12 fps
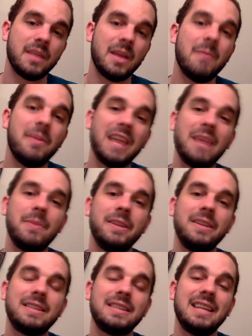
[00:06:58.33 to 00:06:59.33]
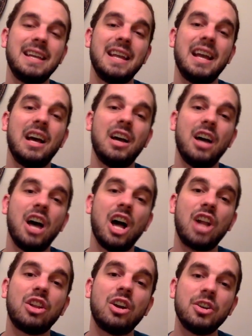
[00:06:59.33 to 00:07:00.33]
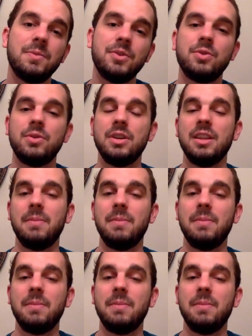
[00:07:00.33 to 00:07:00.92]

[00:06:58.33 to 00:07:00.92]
But that being said, a large majority of the